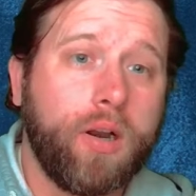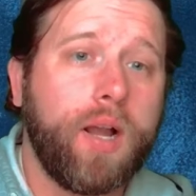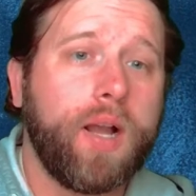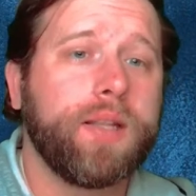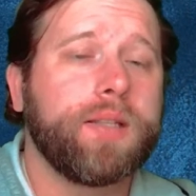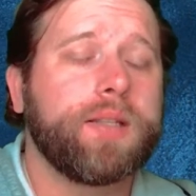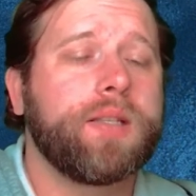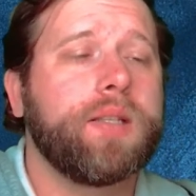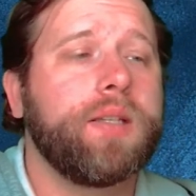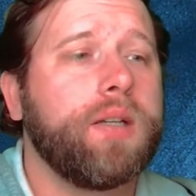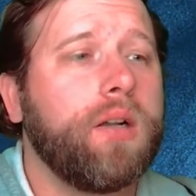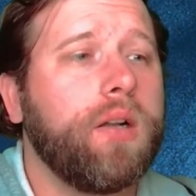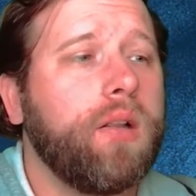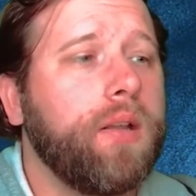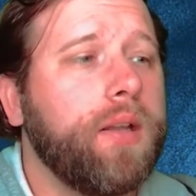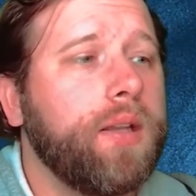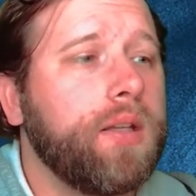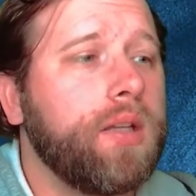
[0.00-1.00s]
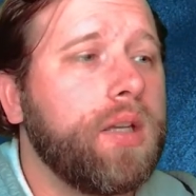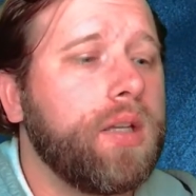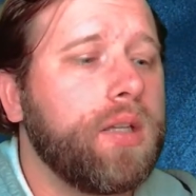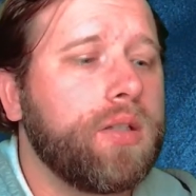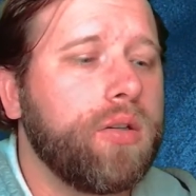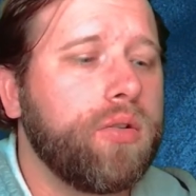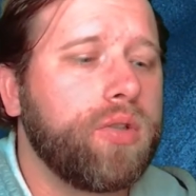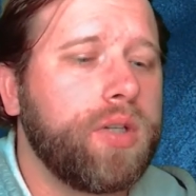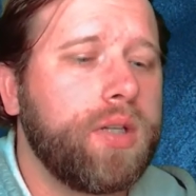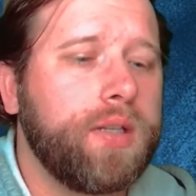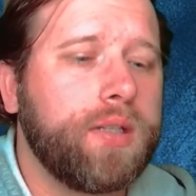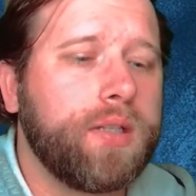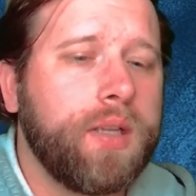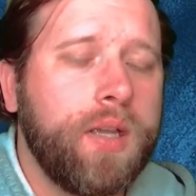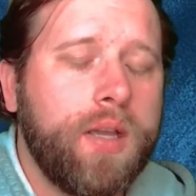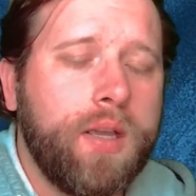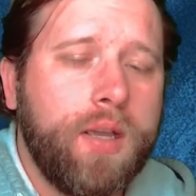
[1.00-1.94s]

on still, and uh, so she's.